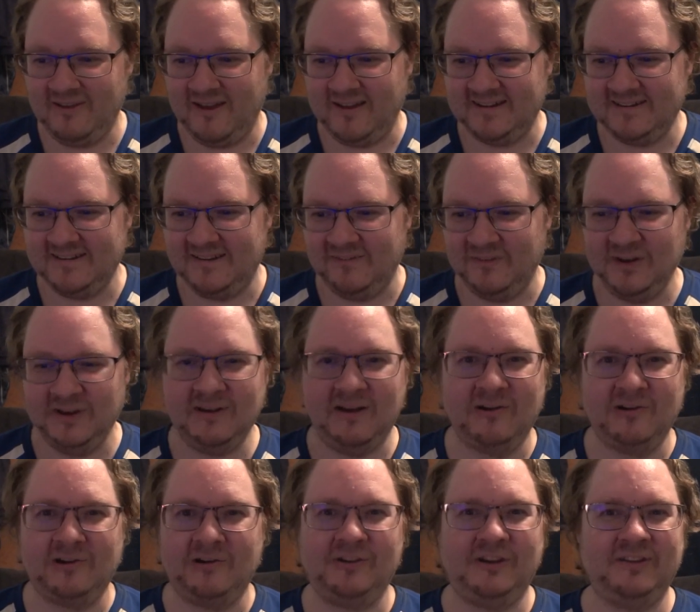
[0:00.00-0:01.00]
Actually, I think
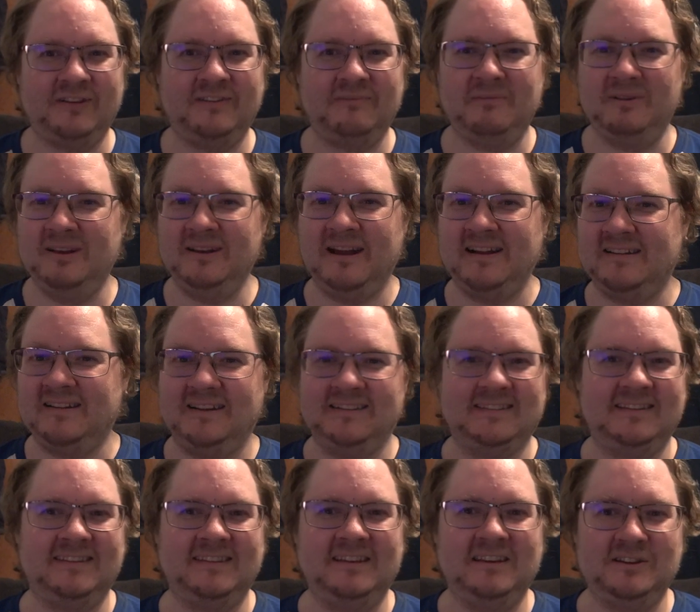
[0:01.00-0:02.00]
Argyle doesn't... We didn't actually get
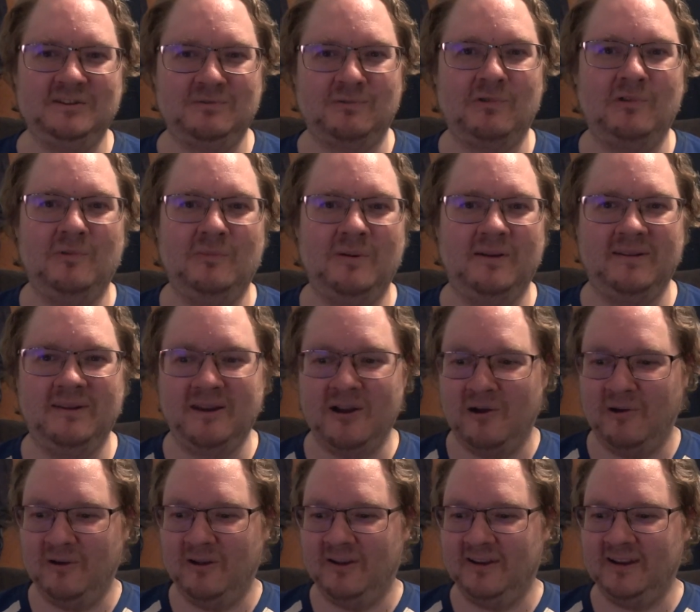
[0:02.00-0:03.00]
to see his room, but, you
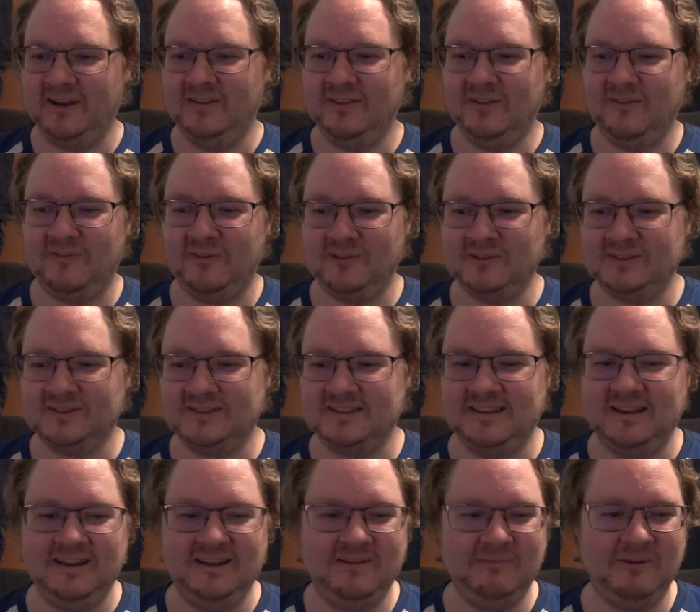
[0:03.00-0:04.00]
know, like, in the first
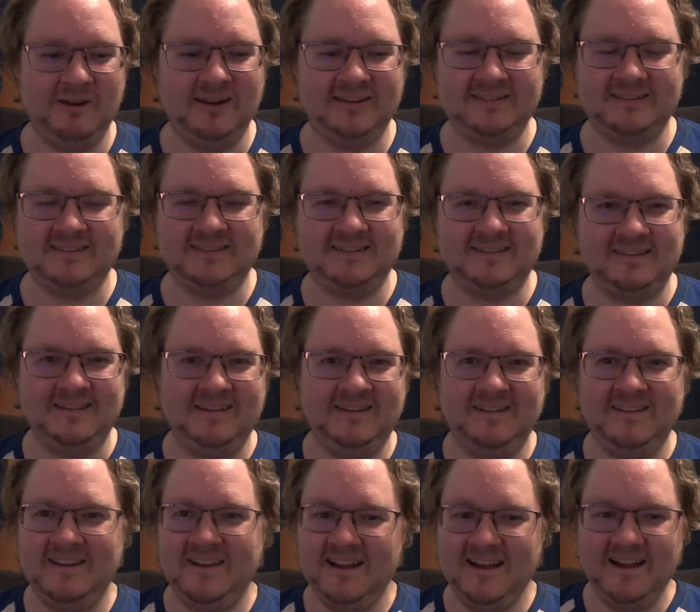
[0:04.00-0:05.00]
scene, we get to
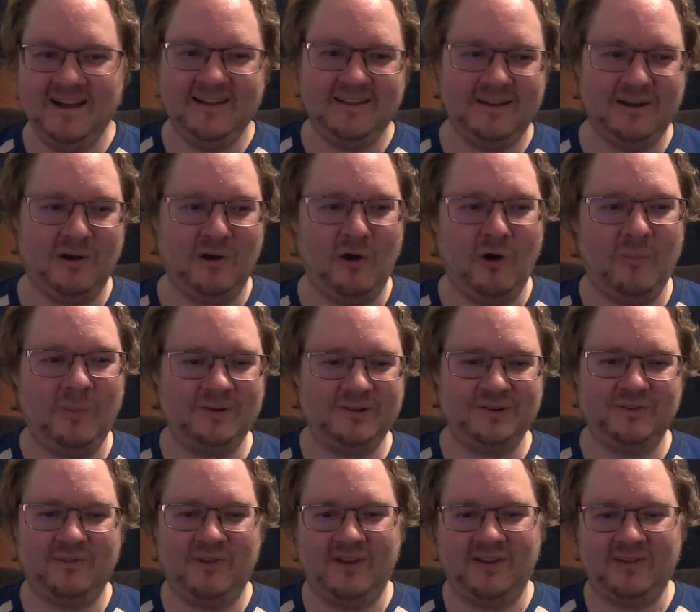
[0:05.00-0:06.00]
see, you know, a whole
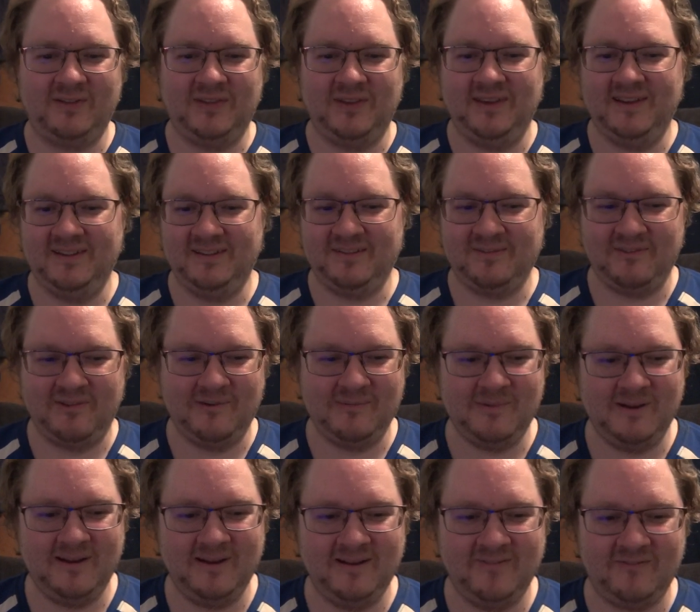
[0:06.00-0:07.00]
bunch of, like, things from
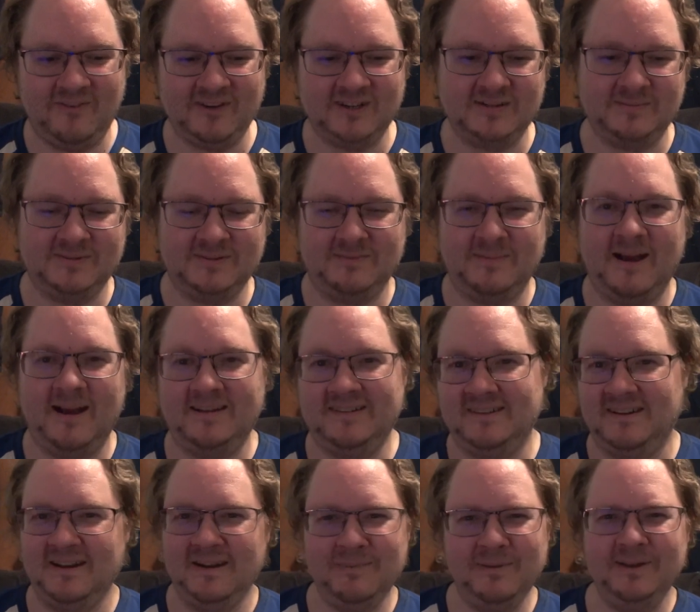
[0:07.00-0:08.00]
Friendship is
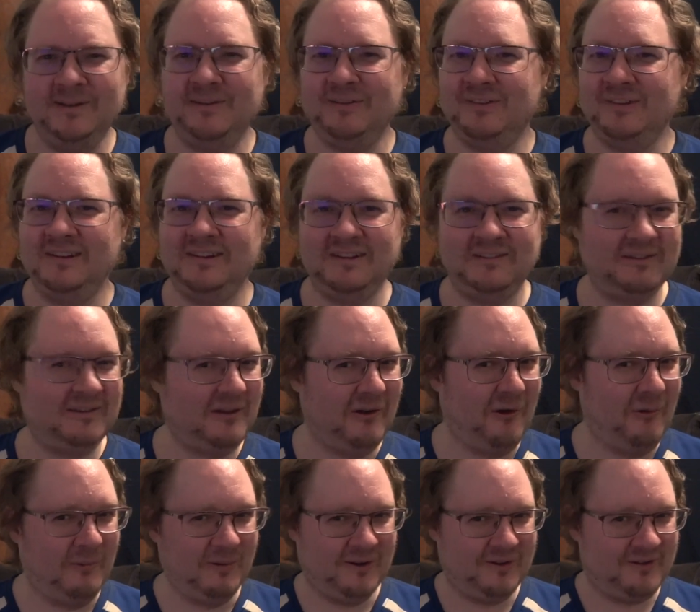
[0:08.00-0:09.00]
Magic. It'd be interesting to just, like,
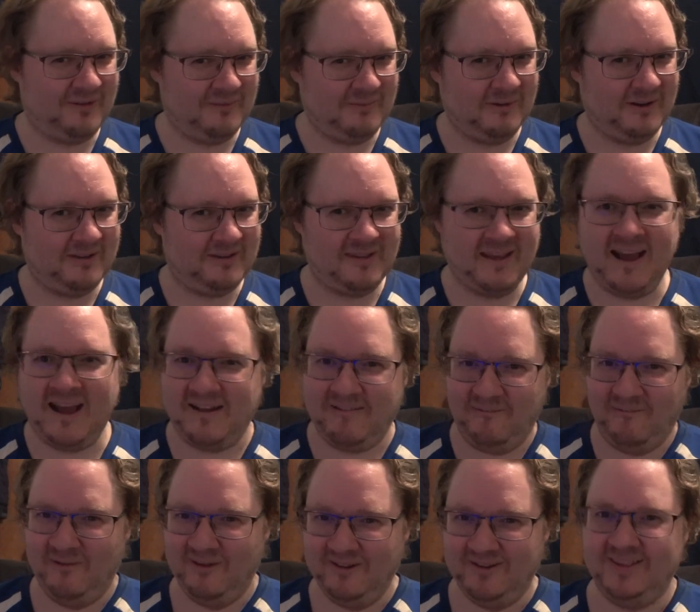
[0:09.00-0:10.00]
oh, what is that?
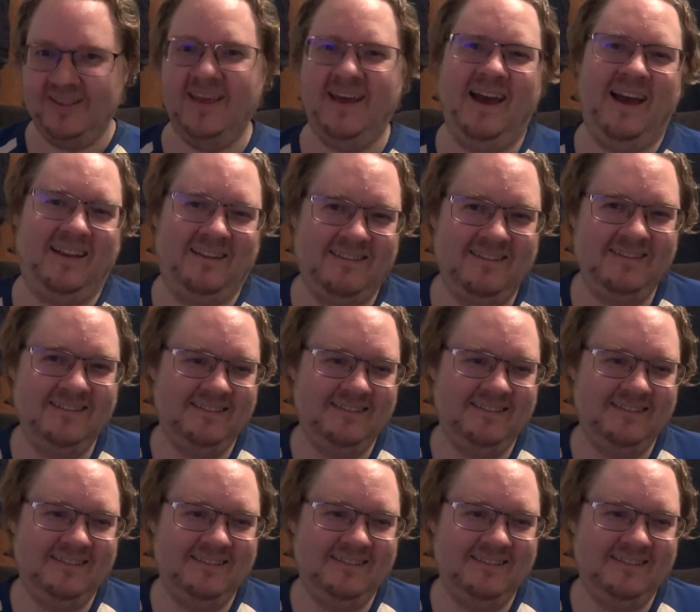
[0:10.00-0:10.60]
Or what is that?